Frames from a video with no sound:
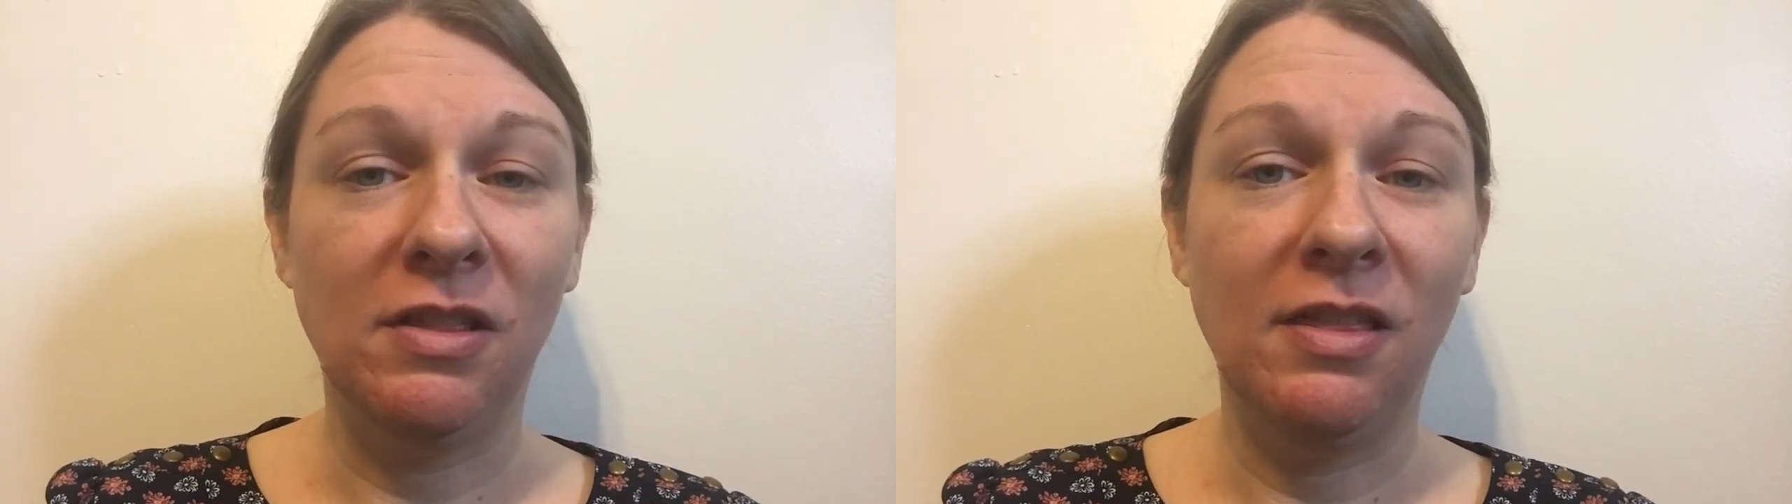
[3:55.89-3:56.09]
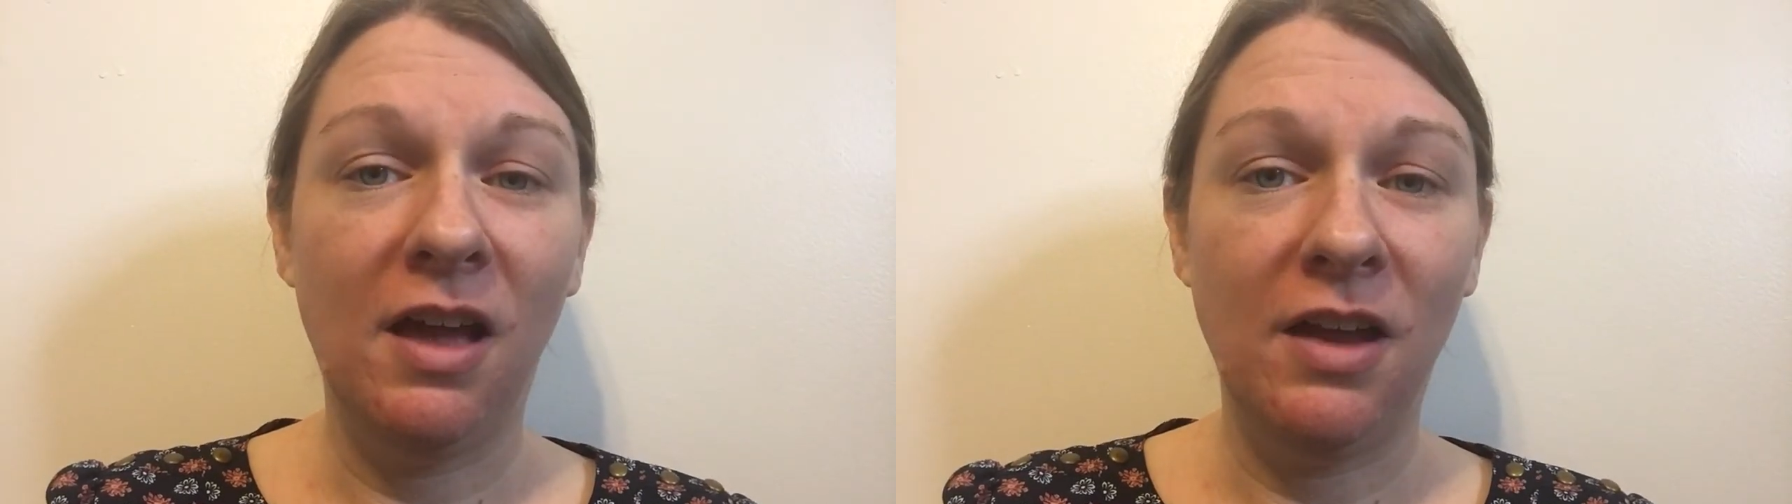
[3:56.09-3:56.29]

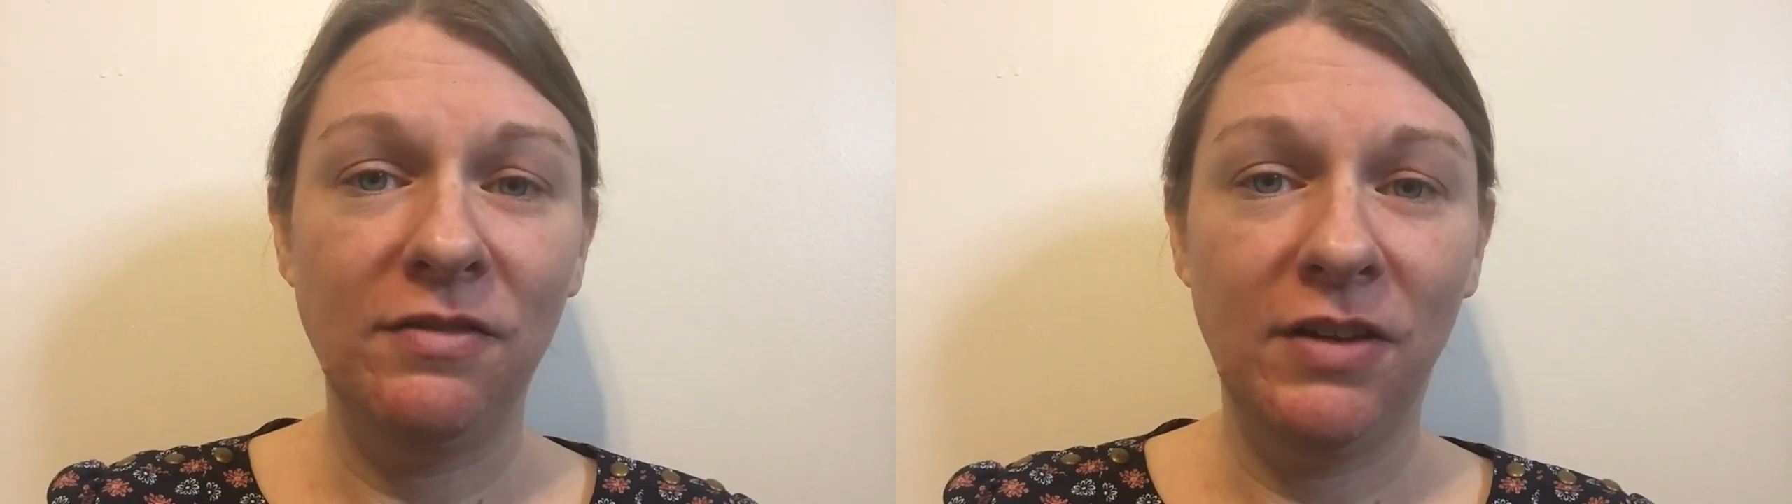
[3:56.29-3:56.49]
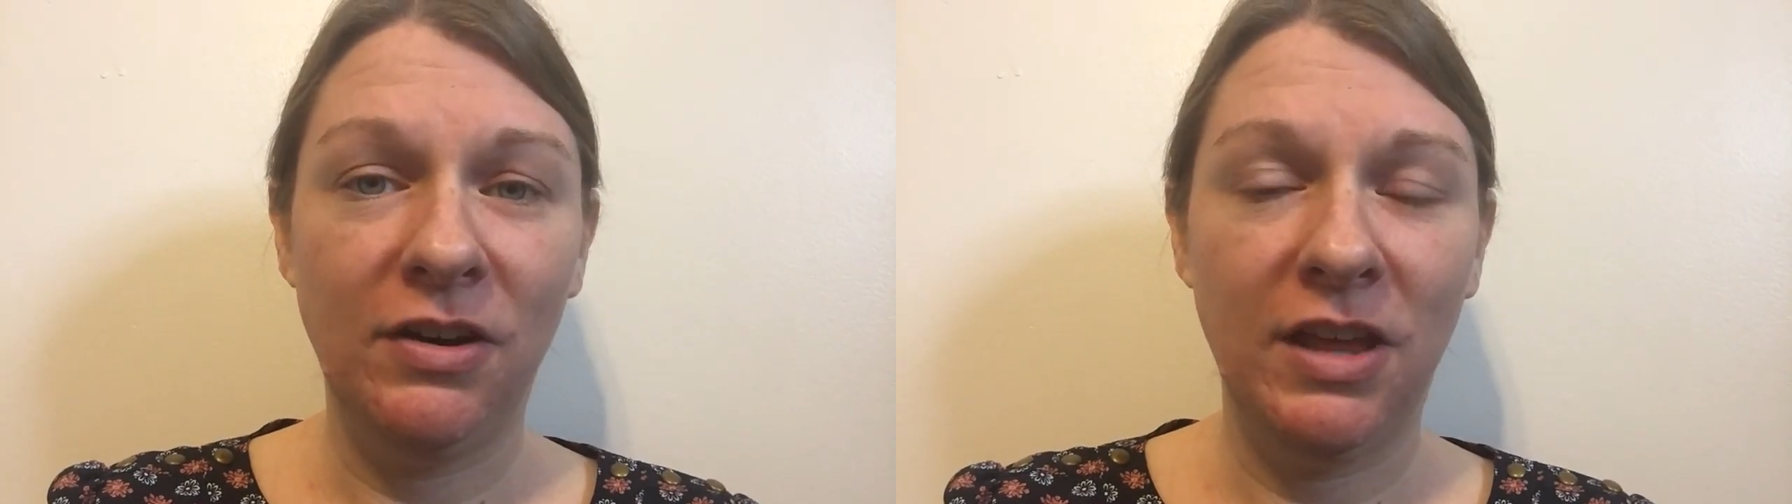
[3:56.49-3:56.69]
lot of
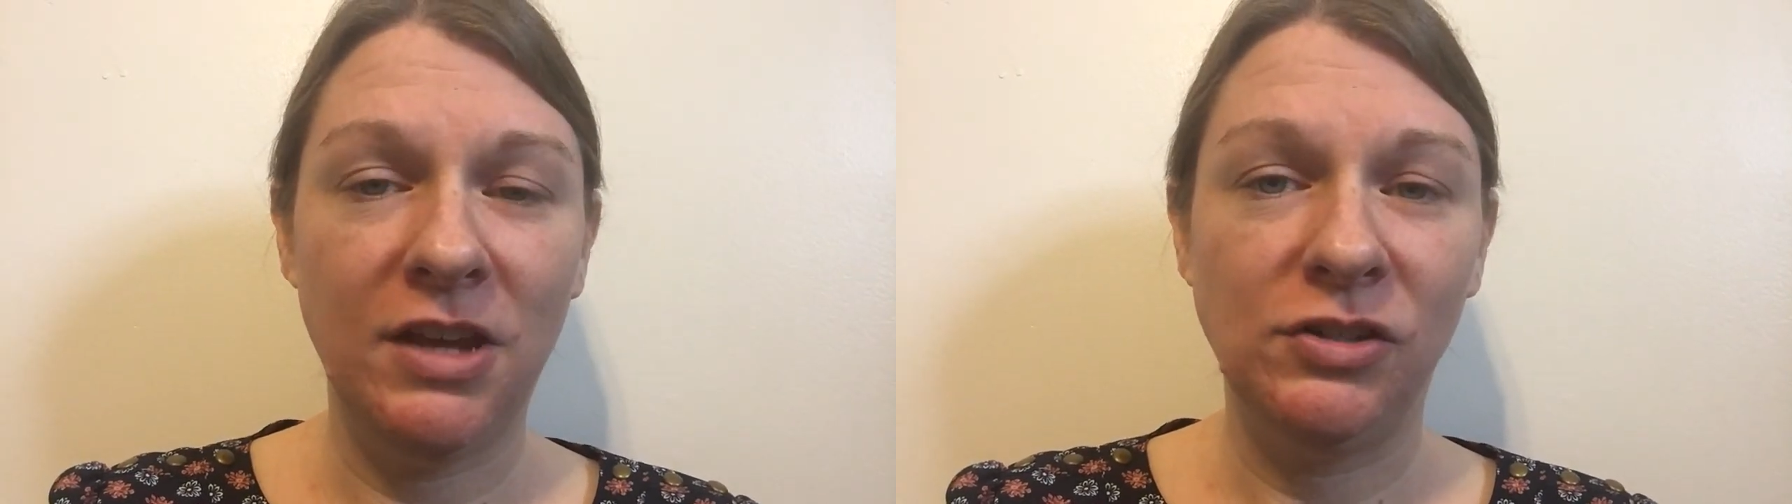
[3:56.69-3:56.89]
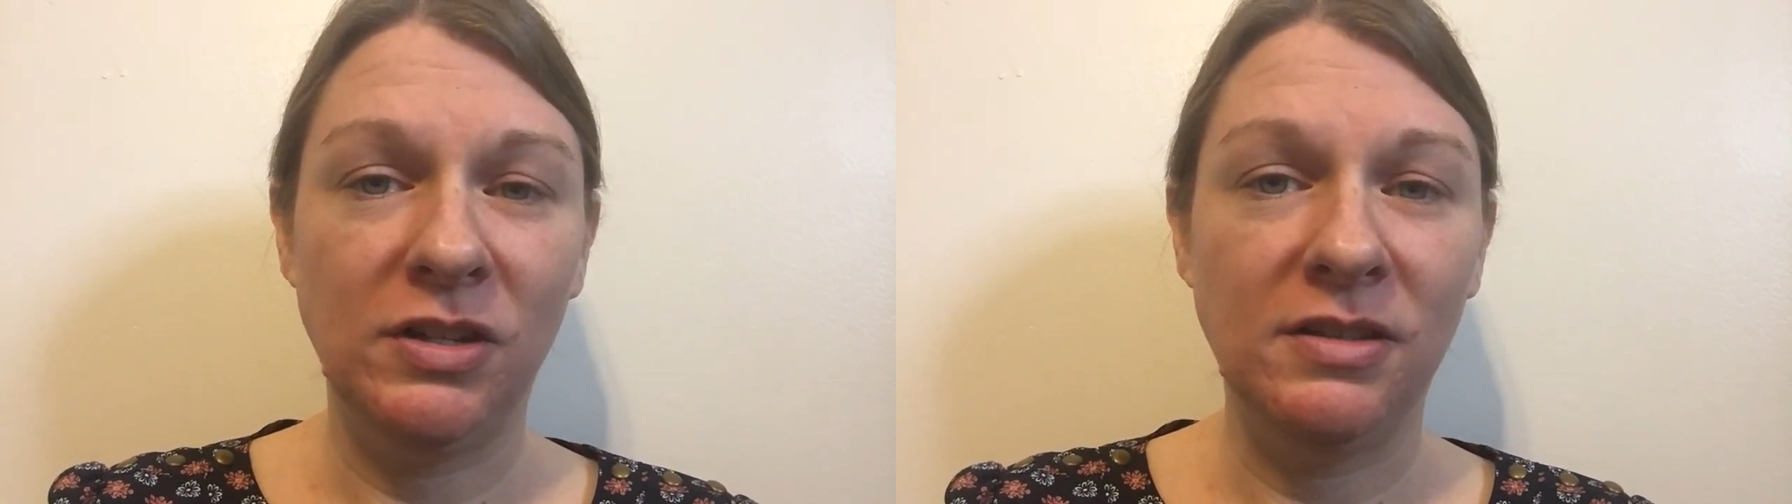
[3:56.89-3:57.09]

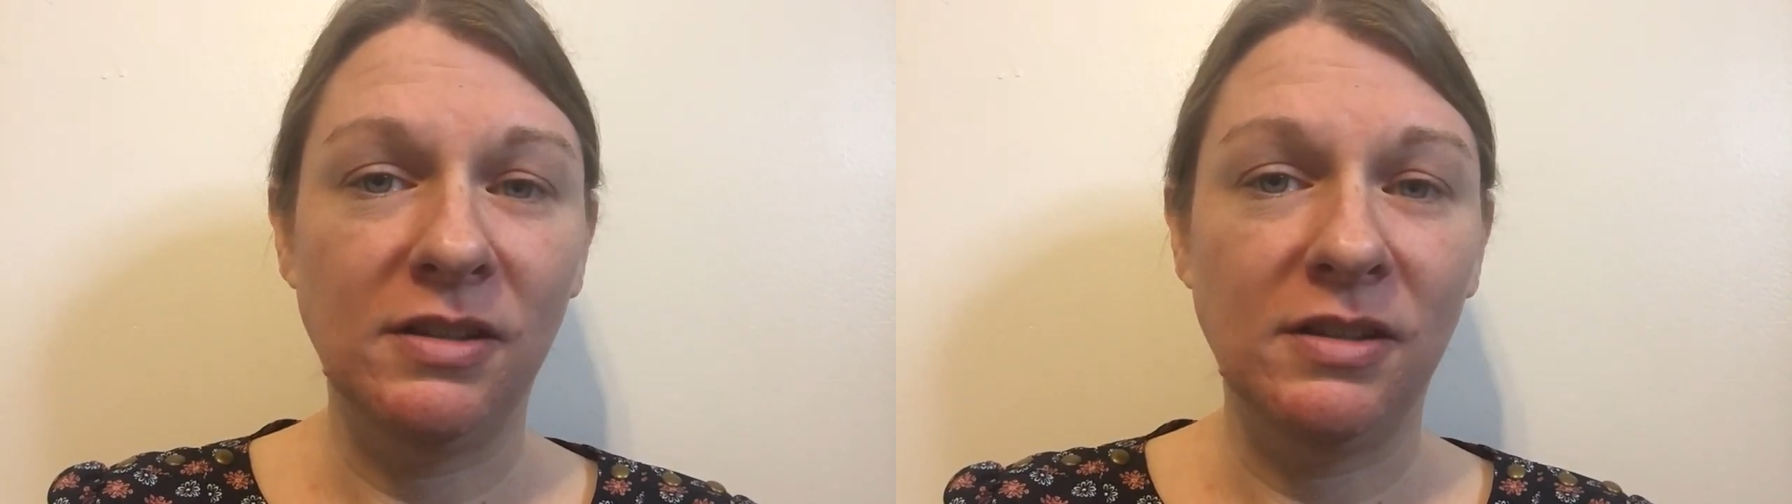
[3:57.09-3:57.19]
variations,